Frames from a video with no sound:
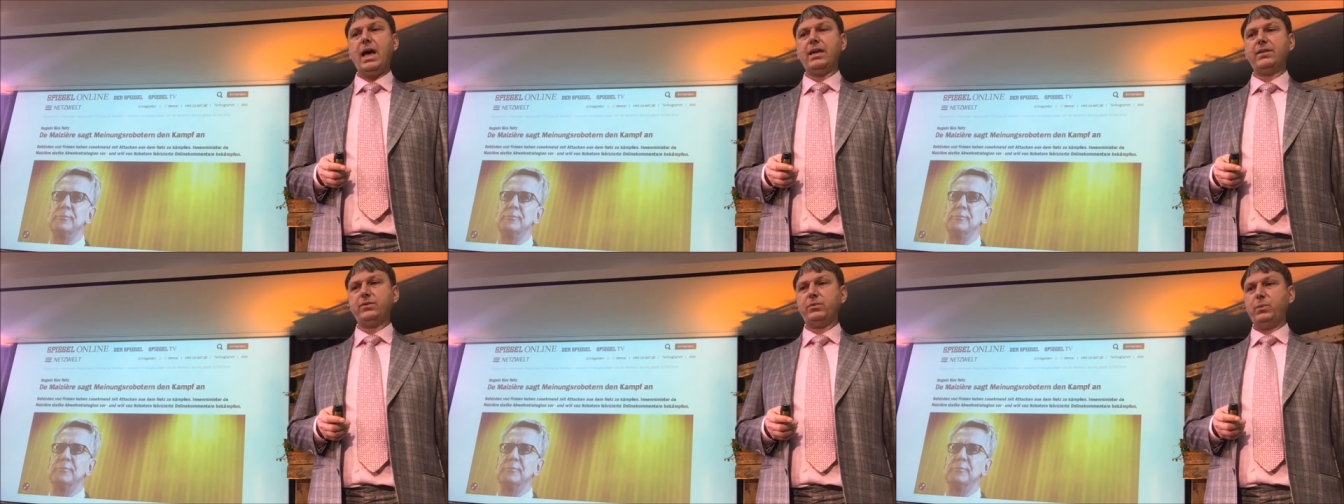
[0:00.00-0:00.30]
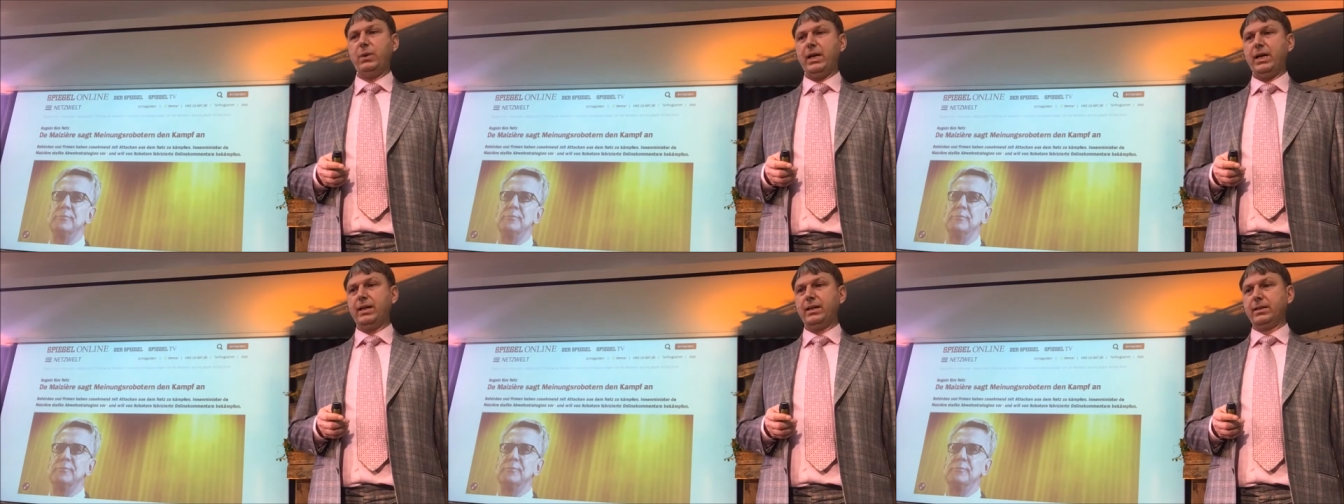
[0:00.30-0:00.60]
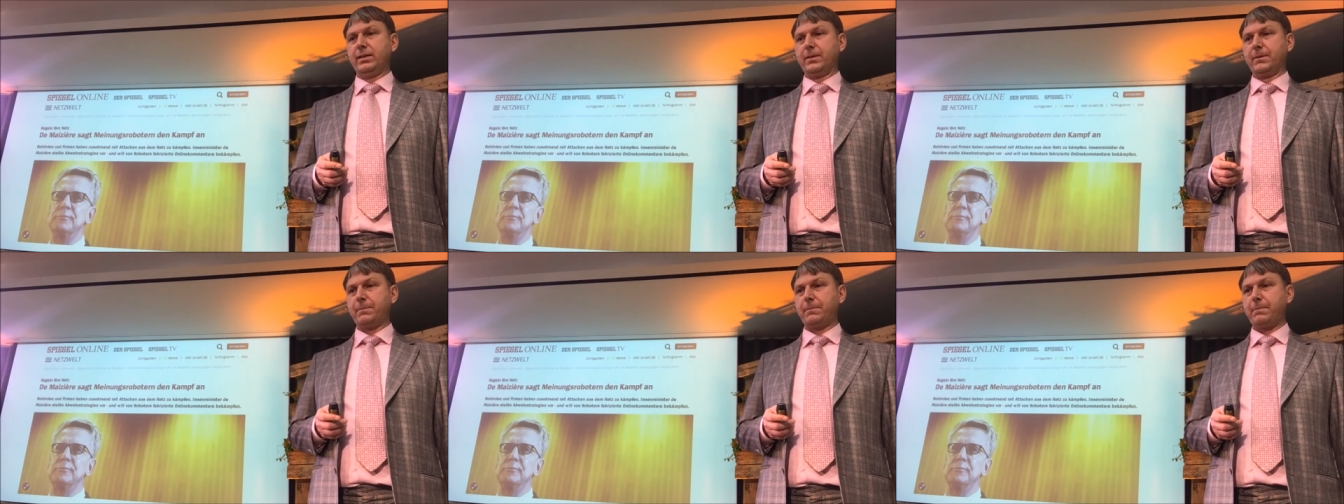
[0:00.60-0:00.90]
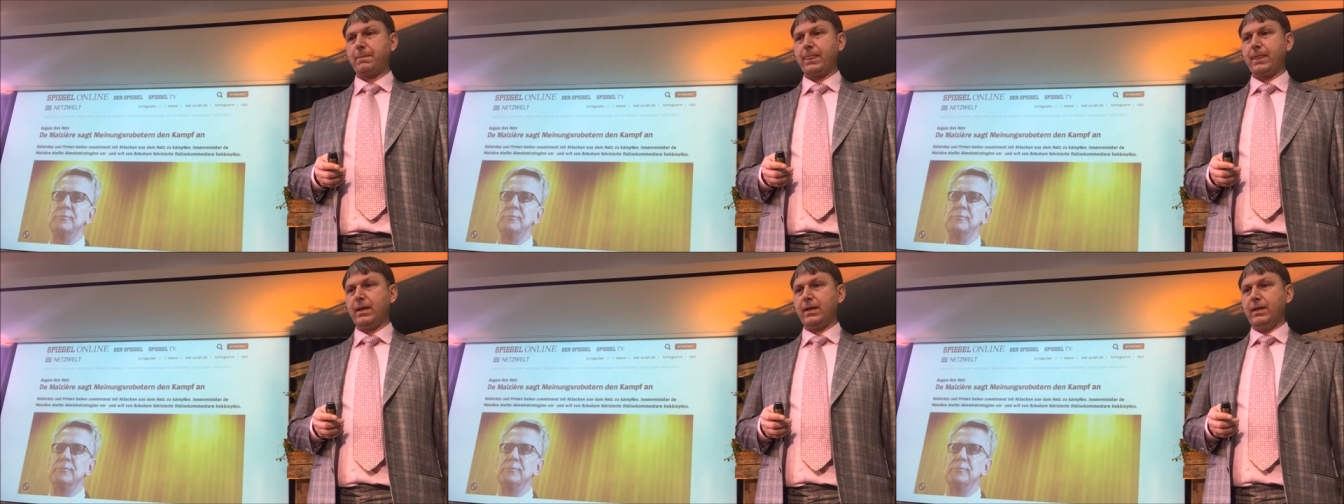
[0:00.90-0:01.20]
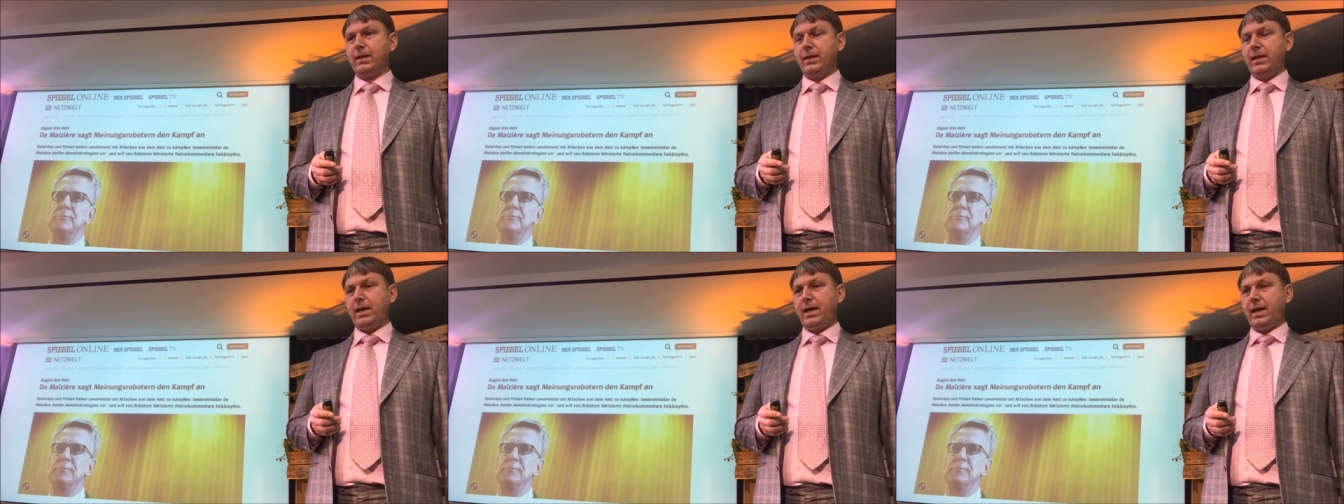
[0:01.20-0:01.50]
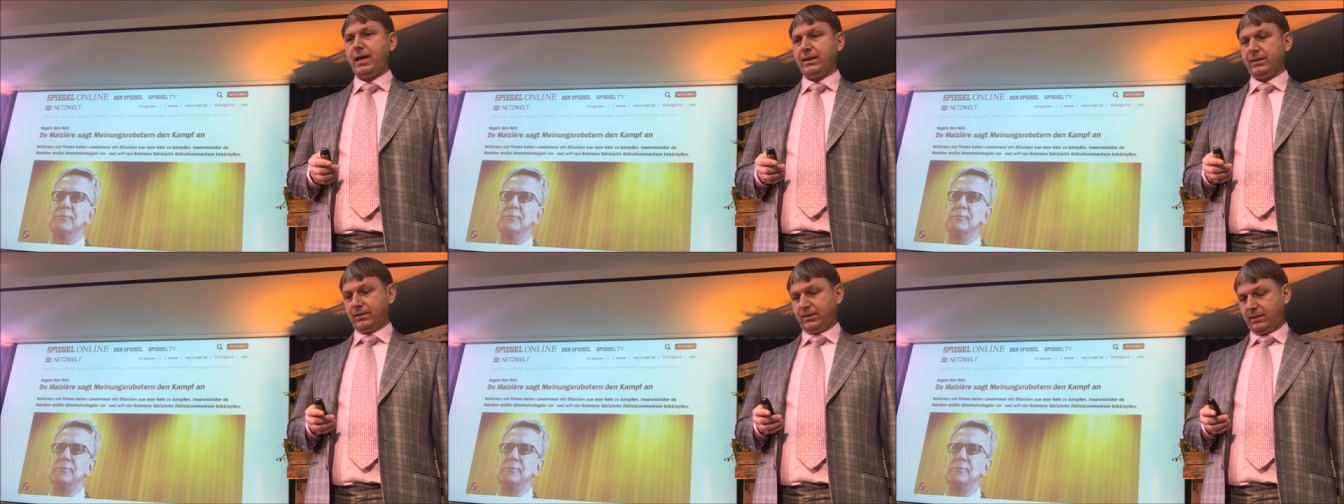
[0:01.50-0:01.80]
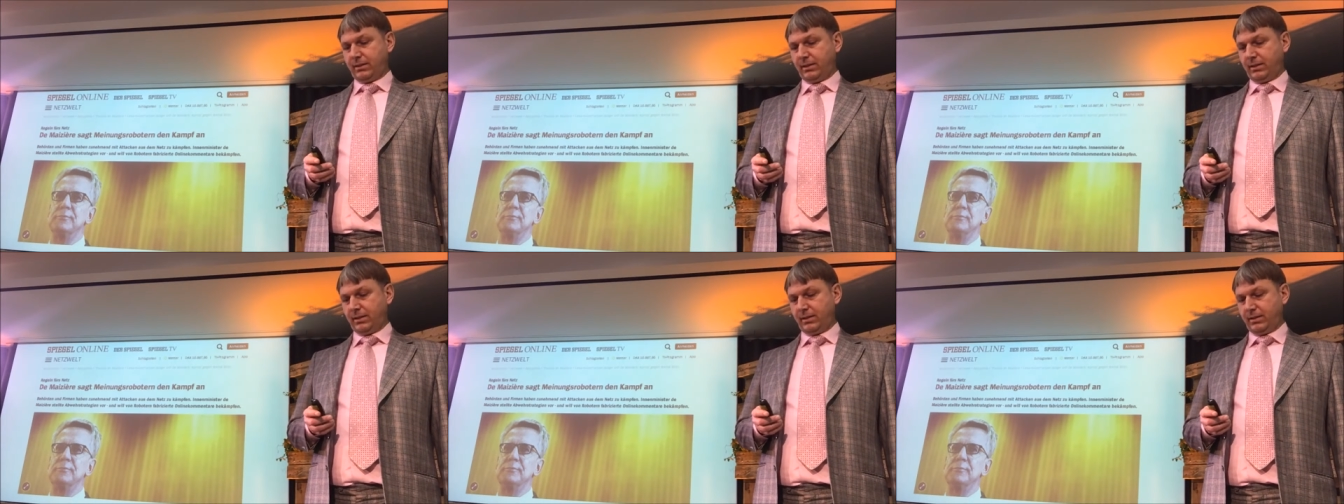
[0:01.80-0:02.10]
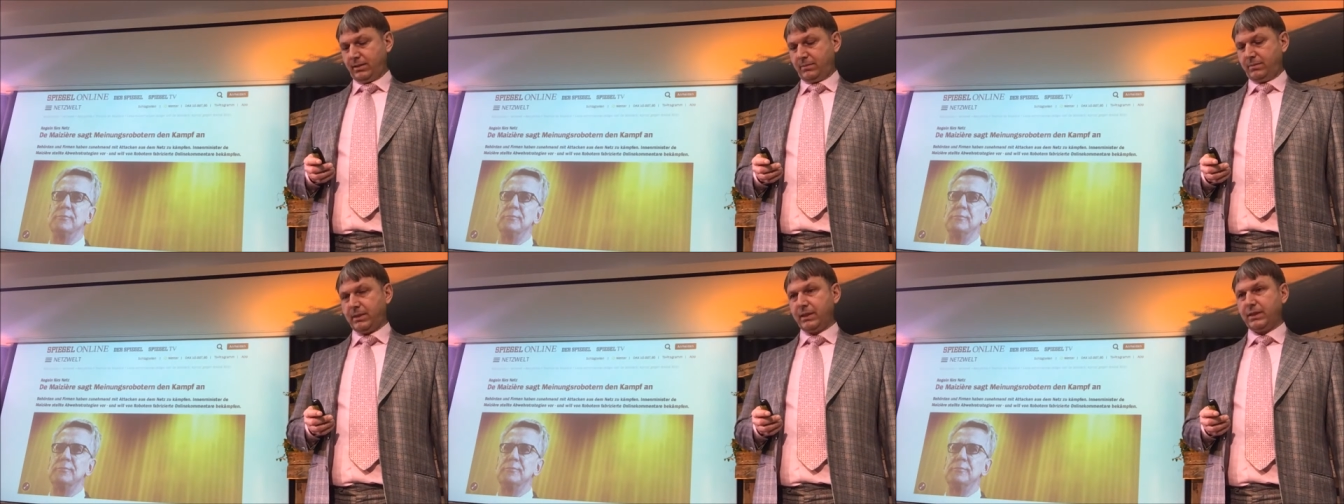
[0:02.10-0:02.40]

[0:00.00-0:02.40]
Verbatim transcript: as well, and uh,